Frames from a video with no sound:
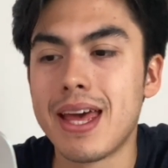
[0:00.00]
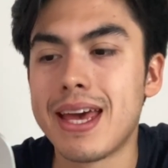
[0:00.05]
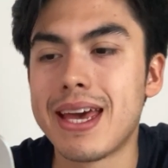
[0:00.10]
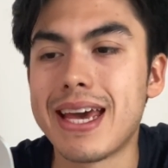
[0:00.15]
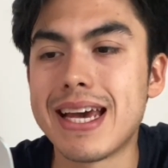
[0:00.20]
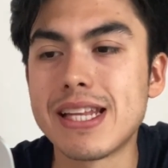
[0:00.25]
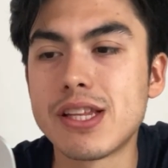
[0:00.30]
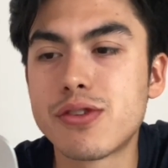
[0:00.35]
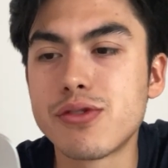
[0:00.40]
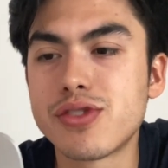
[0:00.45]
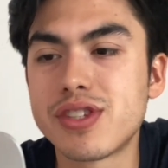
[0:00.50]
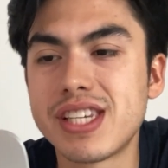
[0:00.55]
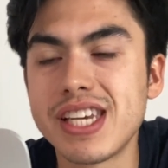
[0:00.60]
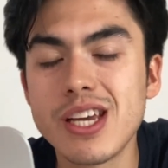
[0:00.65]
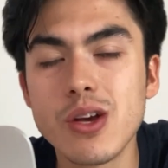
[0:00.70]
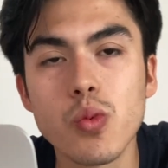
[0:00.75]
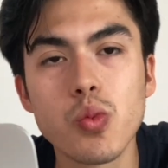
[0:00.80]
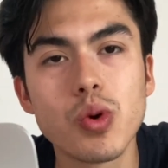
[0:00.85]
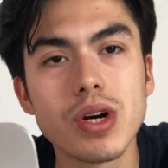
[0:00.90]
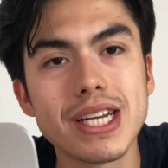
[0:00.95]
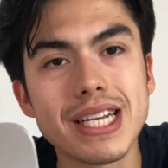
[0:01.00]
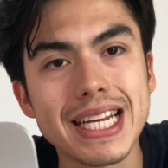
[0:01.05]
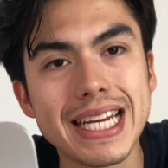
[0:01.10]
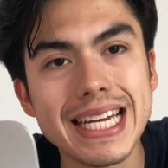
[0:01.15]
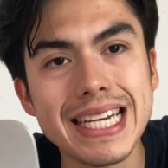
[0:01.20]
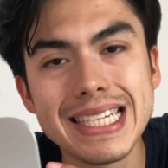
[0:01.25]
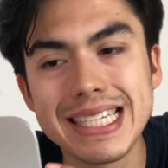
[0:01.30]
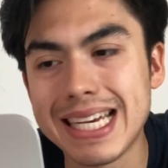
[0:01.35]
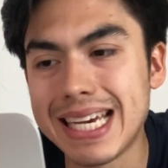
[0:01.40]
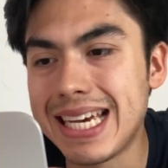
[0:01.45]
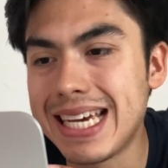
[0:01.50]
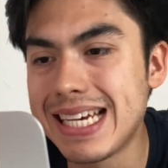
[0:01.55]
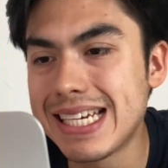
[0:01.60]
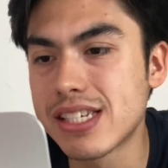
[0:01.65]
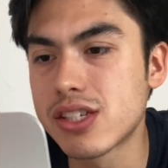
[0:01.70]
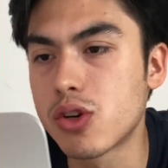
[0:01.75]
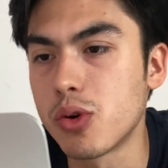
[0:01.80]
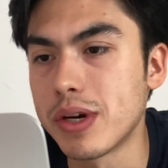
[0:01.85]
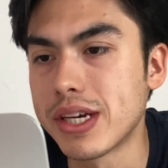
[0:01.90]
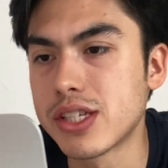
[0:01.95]
and to see what he is
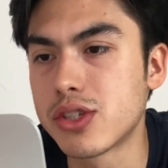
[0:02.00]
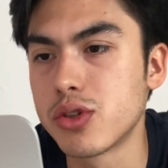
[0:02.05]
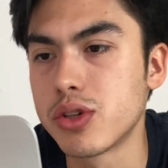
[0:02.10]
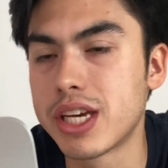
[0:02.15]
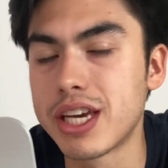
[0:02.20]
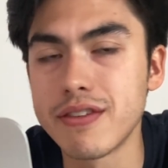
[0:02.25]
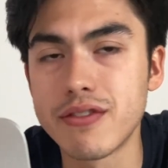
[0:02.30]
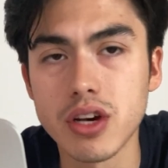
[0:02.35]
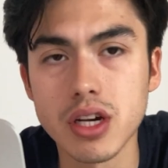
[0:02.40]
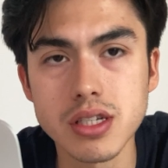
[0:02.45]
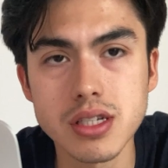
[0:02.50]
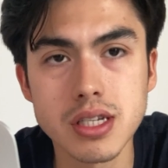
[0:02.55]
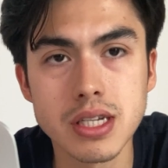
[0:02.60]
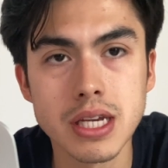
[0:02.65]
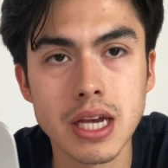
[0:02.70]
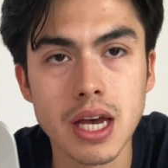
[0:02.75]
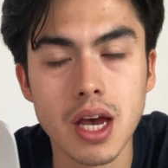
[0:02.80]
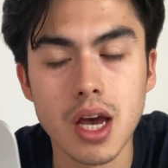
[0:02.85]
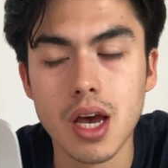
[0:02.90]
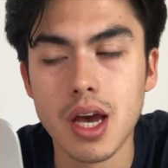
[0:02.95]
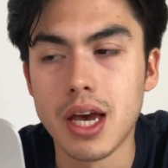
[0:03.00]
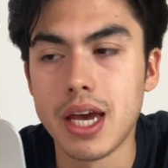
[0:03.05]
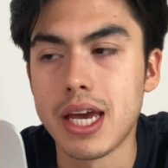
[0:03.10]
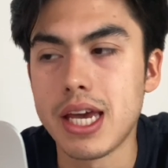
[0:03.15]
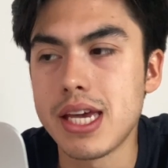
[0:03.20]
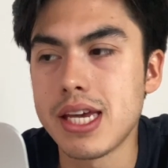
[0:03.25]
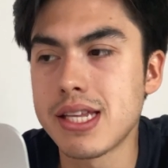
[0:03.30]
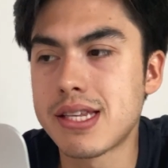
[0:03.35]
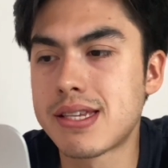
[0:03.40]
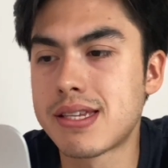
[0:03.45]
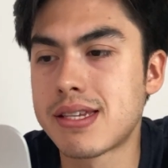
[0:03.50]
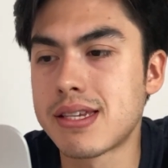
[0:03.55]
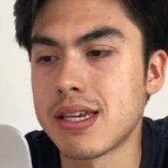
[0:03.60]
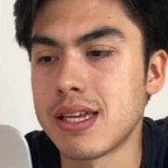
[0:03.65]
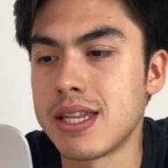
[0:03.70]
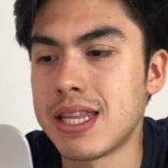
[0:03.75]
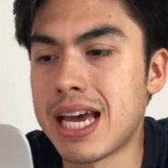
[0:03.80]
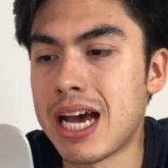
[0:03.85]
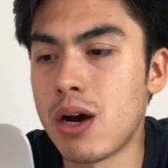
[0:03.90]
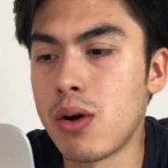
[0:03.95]
going to give us. It's
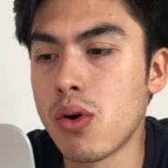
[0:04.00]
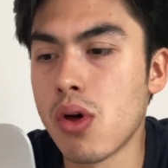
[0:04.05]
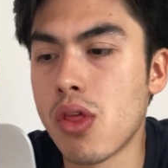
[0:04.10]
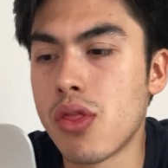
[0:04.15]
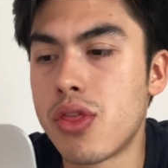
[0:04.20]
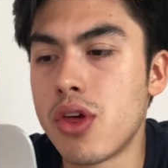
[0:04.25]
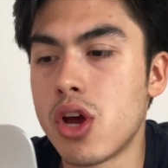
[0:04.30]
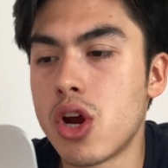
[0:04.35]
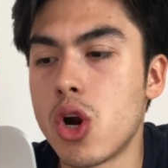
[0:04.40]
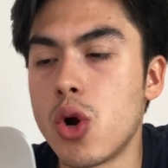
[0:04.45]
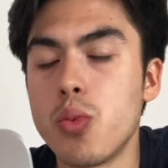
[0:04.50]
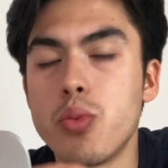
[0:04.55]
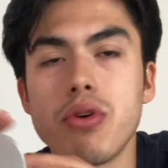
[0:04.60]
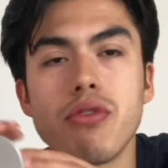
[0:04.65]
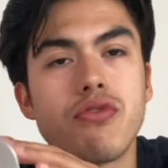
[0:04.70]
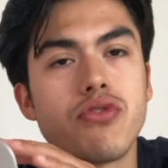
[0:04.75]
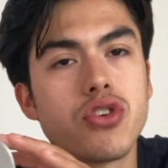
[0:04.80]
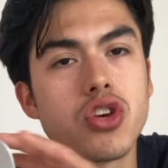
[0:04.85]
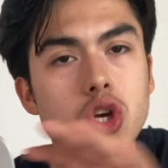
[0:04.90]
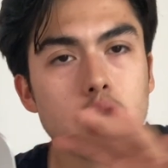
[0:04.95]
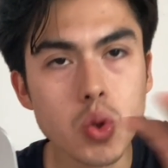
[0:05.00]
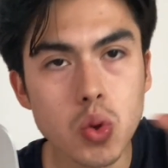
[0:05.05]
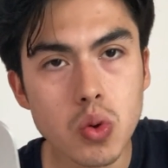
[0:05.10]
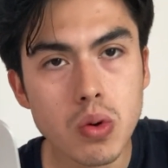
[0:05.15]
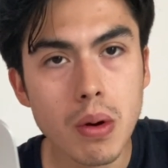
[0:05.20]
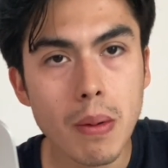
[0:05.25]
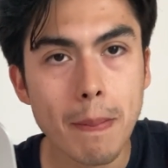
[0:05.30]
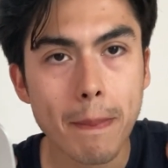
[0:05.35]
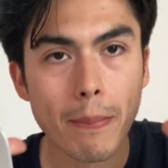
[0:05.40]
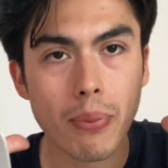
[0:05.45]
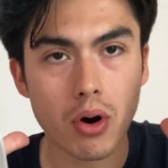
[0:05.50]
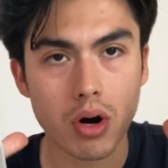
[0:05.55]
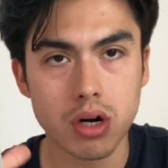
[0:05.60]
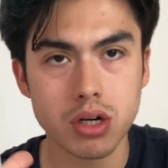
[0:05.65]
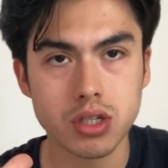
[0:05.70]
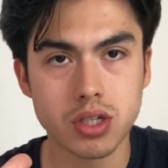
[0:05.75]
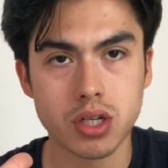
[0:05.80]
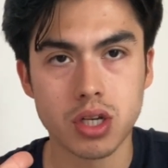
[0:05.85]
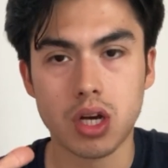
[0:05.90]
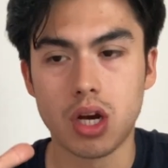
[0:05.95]
now the review
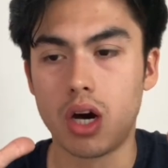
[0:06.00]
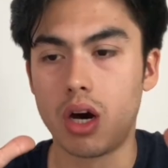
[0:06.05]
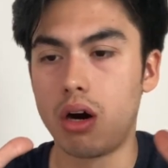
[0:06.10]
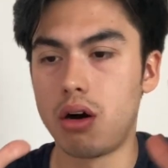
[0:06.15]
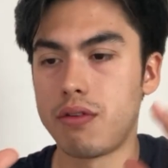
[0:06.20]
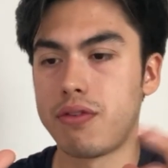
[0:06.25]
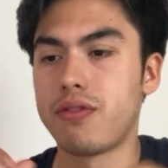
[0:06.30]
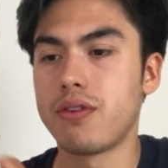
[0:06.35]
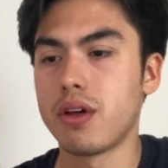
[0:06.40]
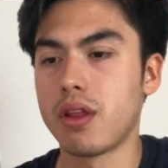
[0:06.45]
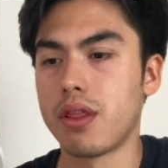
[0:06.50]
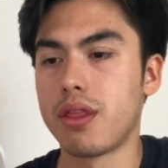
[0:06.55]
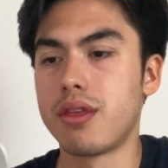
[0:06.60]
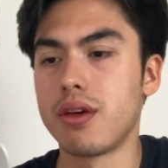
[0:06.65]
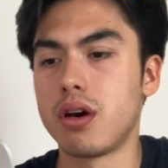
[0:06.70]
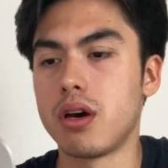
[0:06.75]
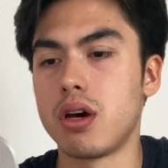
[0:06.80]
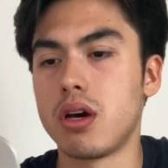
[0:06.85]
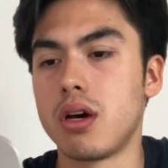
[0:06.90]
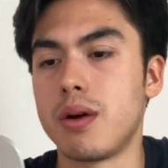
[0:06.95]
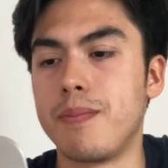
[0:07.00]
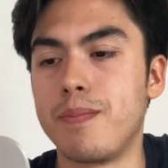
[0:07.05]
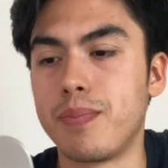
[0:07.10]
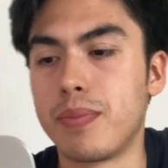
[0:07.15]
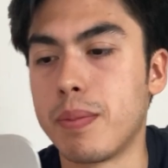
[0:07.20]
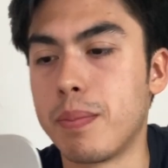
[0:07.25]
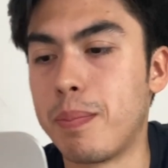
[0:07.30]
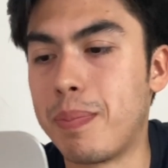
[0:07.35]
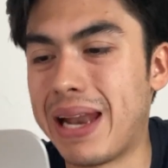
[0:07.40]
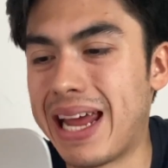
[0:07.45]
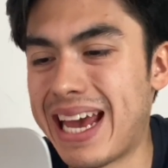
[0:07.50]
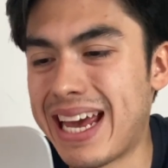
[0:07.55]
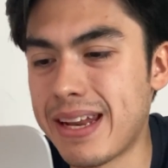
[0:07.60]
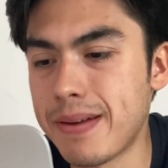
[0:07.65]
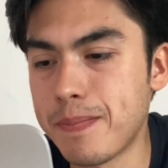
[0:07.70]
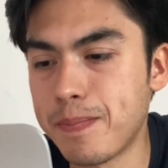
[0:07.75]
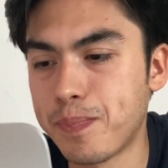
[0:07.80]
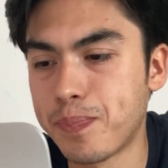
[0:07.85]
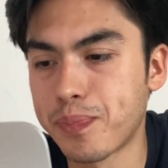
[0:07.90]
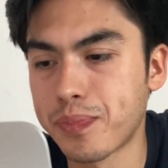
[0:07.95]
part of the
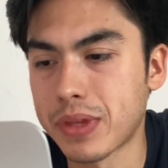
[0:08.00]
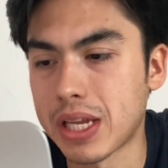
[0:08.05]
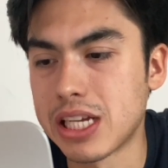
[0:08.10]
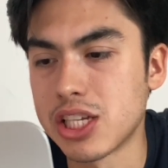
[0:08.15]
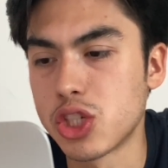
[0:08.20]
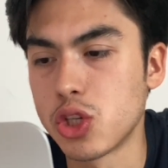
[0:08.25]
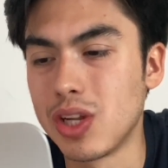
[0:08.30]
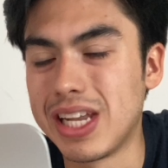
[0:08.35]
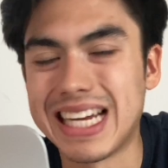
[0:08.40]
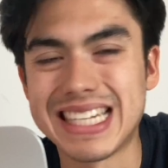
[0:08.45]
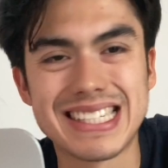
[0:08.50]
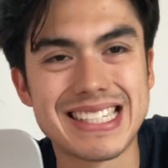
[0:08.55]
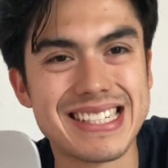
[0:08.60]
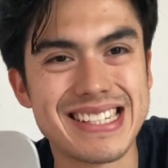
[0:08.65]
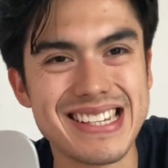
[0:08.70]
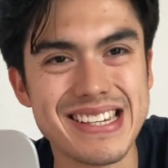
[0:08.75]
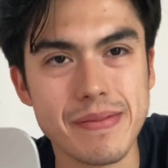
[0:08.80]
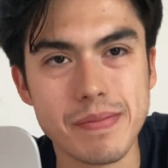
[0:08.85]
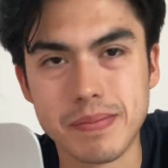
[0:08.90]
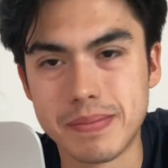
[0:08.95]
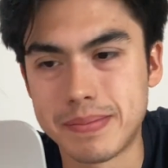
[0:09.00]
plan. So let's see.